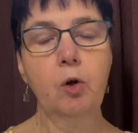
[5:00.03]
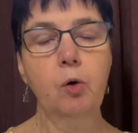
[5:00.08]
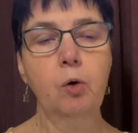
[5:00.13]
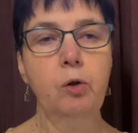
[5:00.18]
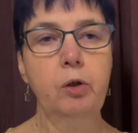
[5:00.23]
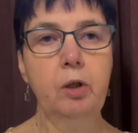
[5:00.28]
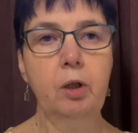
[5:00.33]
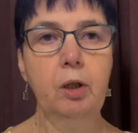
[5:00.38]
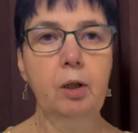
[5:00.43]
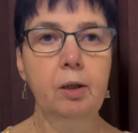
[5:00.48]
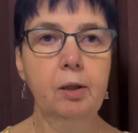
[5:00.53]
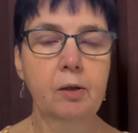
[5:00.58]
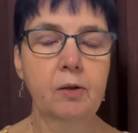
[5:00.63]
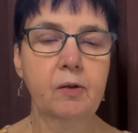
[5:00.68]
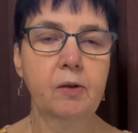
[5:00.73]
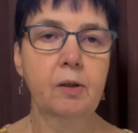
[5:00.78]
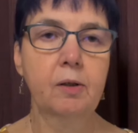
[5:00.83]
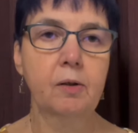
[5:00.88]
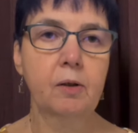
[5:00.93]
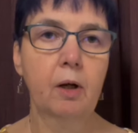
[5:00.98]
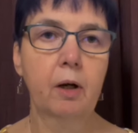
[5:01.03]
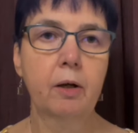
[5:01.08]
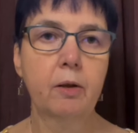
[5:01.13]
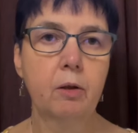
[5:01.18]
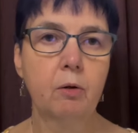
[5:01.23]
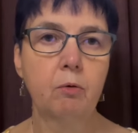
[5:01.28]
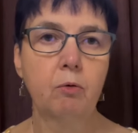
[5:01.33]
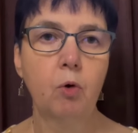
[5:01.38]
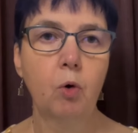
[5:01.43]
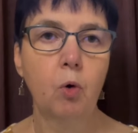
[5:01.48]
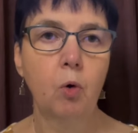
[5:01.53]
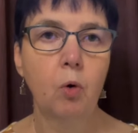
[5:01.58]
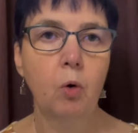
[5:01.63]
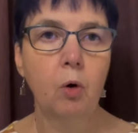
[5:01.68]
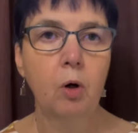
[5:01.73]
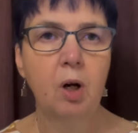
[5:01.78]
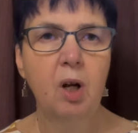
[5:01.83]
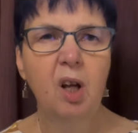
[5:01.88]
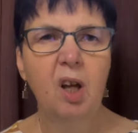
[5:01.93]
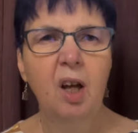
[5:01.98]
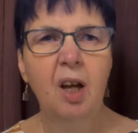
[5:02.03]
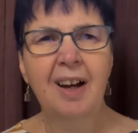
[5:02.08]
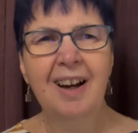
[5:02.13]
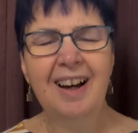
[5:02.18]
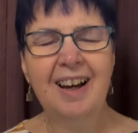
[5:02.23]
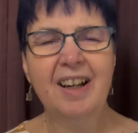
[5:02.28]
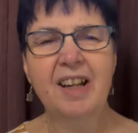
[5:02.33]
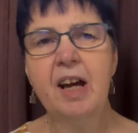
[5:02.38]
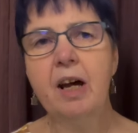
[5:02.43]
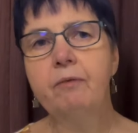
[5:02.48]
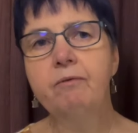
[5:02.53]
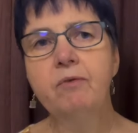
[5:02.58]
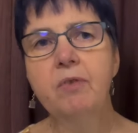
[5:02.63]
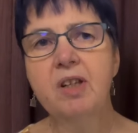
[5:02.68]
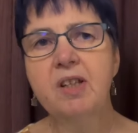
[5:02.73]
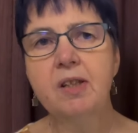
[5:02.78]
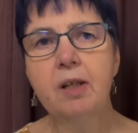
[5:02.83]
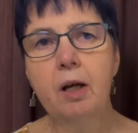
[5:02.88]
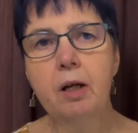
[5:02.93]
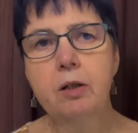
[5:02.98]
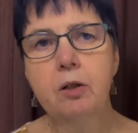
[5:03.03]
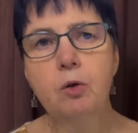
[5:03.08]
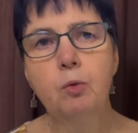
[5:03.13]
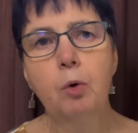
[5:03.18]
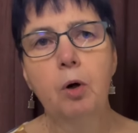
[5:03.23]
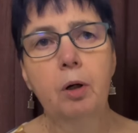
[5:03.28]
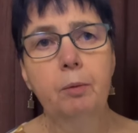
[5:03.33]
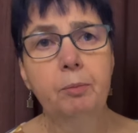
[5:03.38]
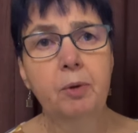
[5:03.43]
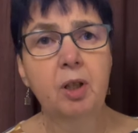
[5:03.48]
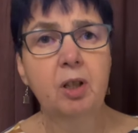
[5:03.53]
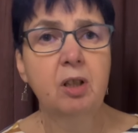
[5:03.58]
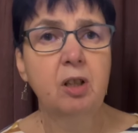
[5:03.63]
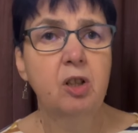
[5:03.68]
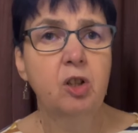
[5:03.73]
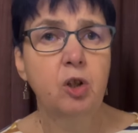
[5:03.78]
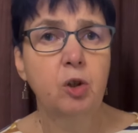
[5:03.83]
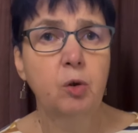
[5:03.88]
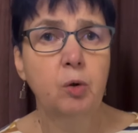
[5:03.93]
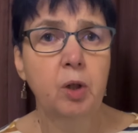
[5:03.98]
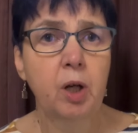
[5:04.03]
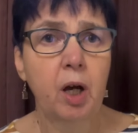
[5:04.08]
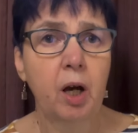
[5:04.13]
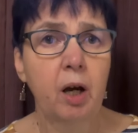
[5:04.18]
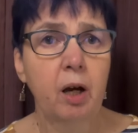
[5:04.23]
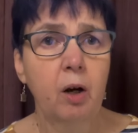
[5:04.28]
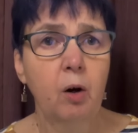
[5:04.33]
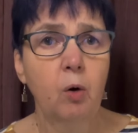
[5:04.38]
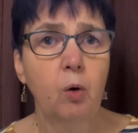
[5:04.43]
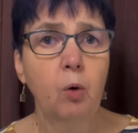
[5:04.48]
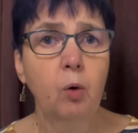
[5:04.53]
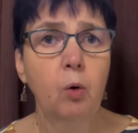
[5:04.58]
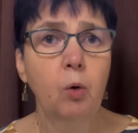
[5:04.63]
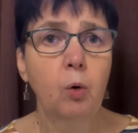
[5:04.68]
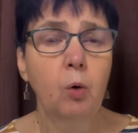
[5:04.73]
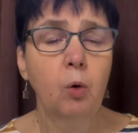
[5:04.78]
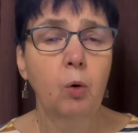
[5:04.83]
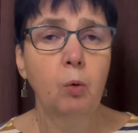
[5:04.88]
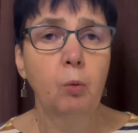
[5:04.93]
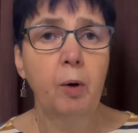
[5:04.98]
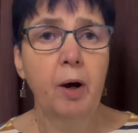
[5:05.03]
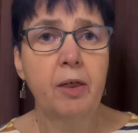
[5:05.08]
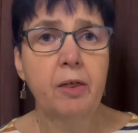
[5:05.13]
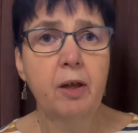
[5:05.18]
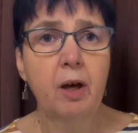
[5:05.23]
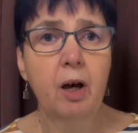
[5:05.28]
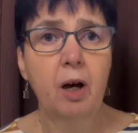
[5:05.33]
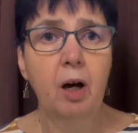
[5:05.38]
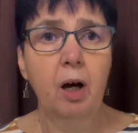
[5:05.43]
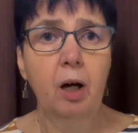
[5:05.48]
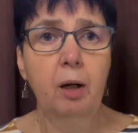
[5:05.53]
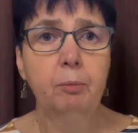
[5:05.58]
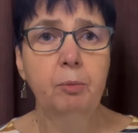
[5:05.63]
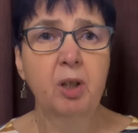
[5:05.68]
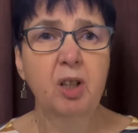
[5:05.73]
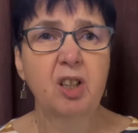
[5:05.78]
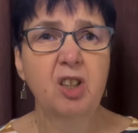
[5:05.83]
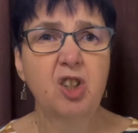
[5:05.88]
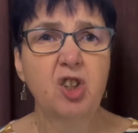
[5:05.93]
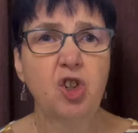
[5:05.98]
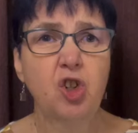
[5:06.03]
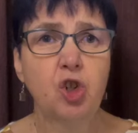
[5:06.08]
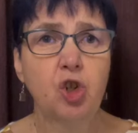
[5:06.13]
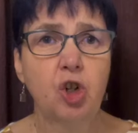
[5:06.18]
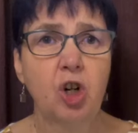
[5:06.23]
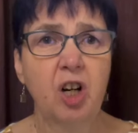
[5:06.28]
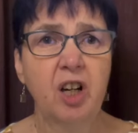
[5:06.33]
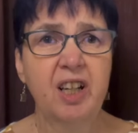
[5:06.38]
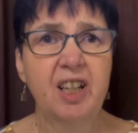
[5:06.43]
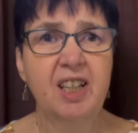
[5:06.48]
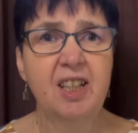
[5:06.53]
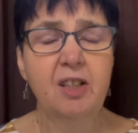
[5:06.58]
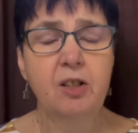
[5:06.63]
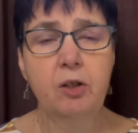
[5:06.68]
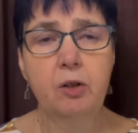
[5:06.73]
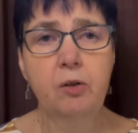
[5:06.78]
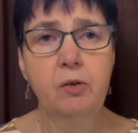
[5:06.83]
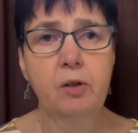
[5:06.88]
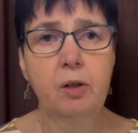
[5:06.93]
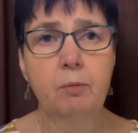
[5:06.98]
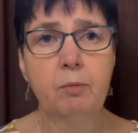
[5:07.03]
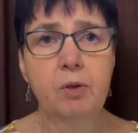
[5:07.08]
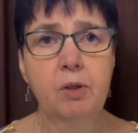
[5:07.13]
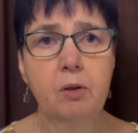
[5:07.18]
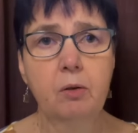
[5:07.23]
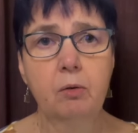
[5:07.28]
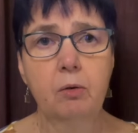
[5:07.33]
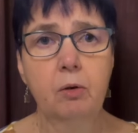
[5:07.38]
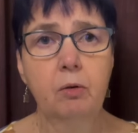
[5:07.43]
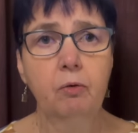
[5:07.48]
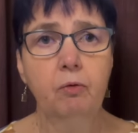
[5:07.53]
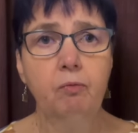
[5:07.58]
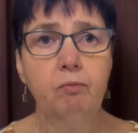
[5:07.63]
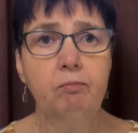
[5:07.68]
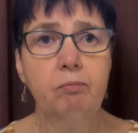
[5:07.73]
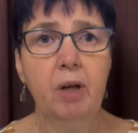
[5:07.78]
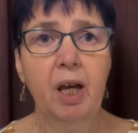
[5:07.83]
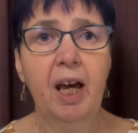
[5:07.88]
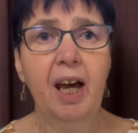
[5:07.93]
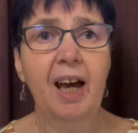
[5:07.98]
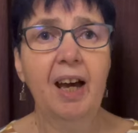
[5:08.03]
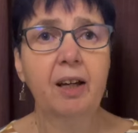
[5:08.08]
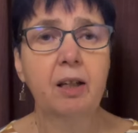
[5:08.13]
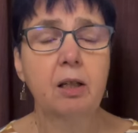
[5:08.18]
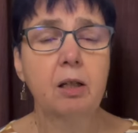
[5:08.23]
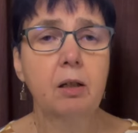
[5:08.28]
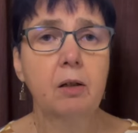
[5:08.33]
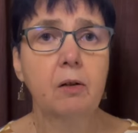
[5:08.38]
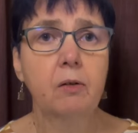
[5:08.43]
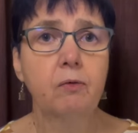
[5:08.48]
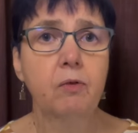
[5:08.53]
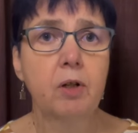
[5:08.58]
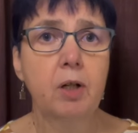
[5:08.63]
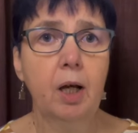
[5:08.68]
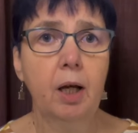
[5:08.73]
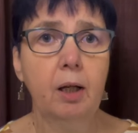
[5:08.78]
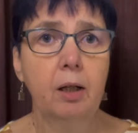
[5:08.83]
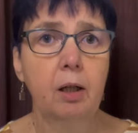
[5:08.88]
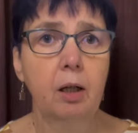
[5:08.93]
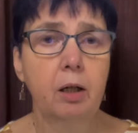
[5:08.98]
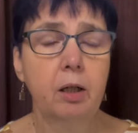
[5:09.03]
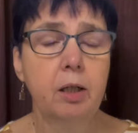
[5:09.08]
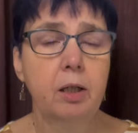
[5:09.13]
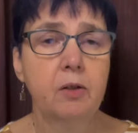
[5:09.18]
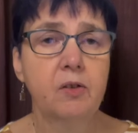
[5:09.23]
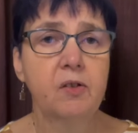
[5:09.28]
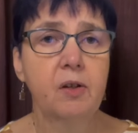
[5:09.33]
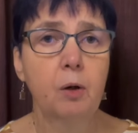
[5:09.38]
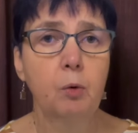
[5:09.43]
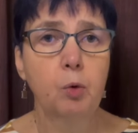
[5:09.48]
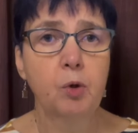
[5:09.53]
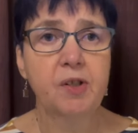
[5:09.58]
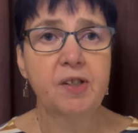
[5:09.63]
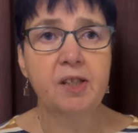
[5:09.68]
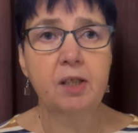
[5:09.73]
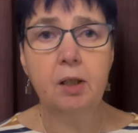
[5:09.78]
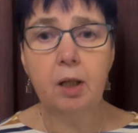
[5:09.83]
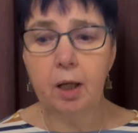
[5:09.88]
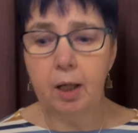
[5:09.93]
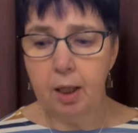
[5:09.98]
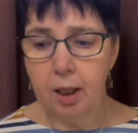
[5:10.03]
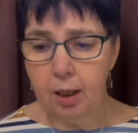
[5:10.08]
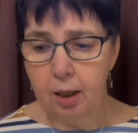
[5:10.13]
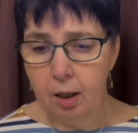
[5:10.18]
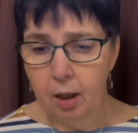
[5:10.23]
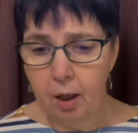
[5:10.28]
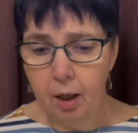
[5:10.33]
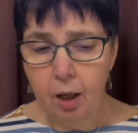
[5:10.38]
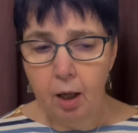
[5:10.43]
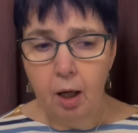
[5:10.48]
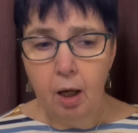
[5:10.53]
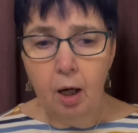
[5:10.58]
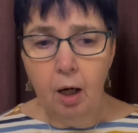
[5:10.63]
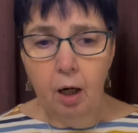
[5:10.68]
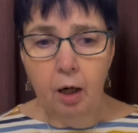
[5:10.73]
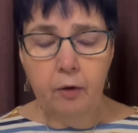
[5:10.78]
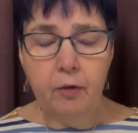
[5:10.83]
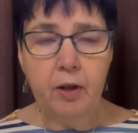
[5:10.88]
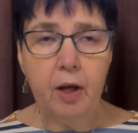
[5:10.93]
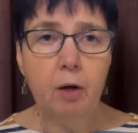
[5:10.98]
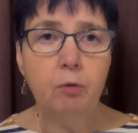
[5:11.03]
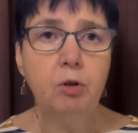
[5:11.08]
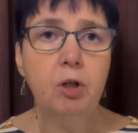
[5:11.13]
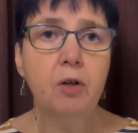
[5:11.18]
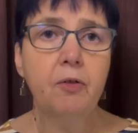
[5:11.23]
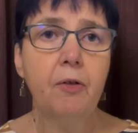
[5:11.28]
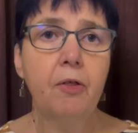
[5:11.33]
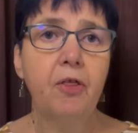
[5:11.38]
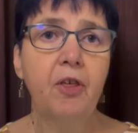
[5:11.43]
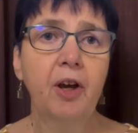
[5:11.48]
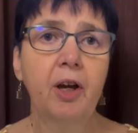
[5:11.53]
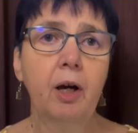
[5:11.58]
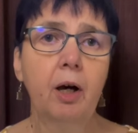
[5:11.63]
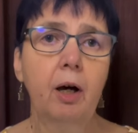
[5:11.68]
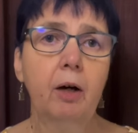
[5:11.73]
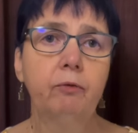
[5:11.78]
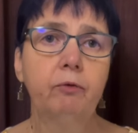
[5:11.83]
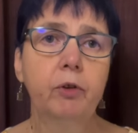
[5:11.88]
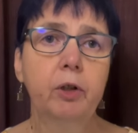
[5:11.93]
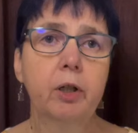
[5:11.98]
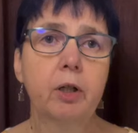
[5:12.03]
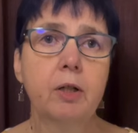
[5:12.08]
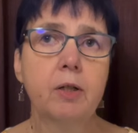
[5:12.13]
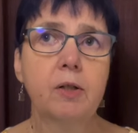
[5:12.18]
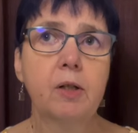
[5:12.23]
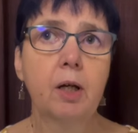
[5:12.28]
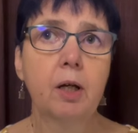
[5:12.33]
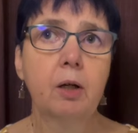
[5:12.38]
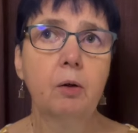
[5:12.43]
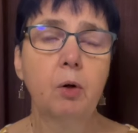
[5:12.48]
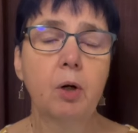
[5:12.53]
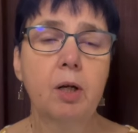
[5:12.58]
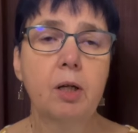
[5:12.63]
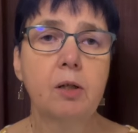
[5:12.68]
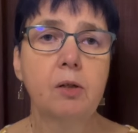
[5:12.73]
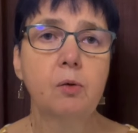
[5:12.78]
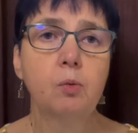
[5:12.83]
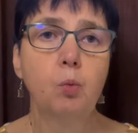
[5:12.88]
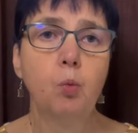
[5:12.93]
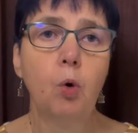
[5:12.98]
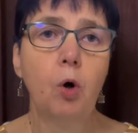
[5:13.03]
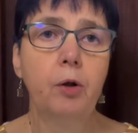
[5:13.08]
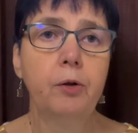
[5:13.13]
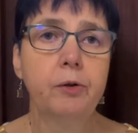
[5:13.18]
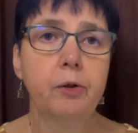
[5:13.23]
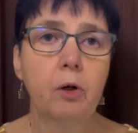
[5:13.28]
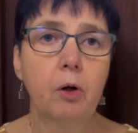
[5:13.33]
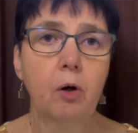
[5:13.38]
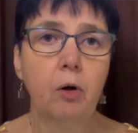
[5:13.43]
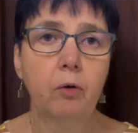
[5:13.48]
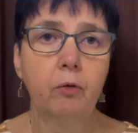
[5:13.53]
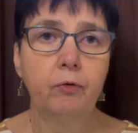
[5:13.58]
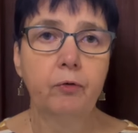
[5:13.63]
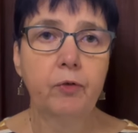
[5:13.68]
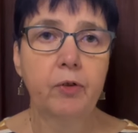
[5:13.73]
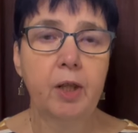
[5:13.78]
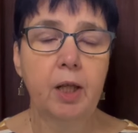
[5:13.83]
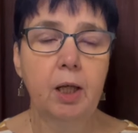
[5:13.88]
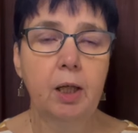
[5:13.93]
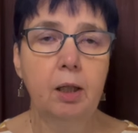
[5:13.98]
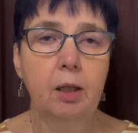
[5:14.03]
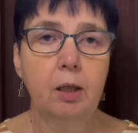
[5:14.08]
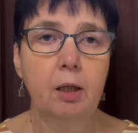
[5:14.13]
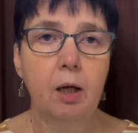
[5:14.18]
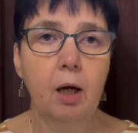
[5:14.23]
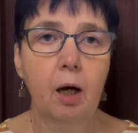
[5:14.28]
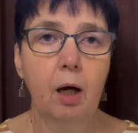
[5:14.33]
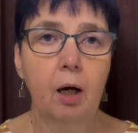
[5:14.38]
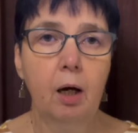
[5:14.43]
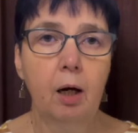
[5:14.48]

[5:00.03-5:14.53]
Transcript: hoodie because it's either or, and I haven't decided what I'm going to do yet, or whether I'm going to try and do some sort of hack of the neckline, so we'll see. The only other thing I haven't cut out is one of the